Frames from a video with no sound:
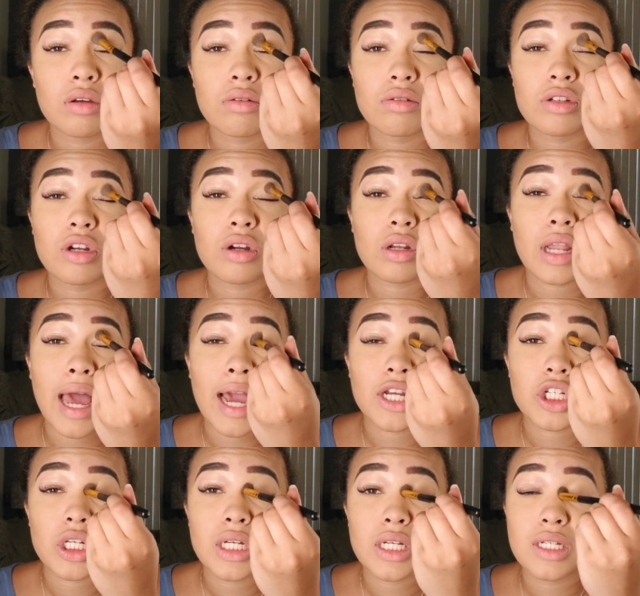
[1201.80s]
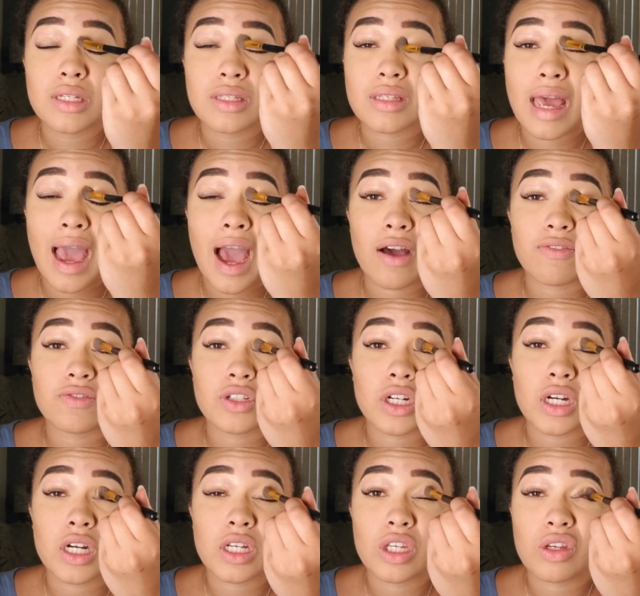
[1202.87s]
your lashes
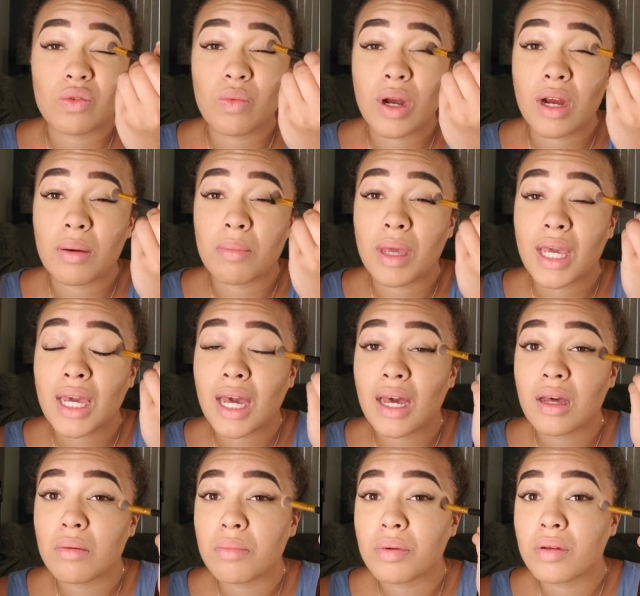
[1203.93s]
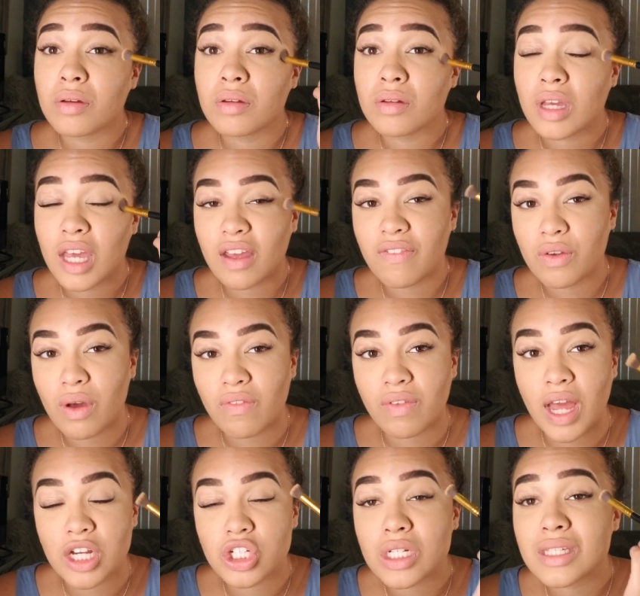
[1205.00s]
after you wear makeup, if you have
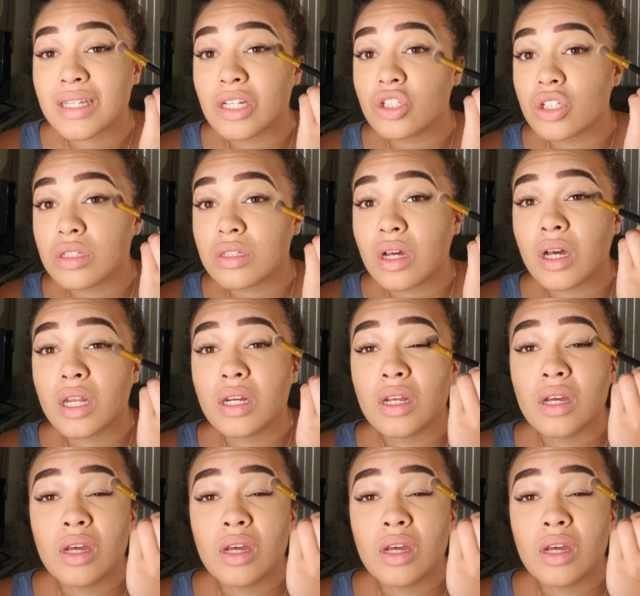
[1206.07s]
lash extensions on,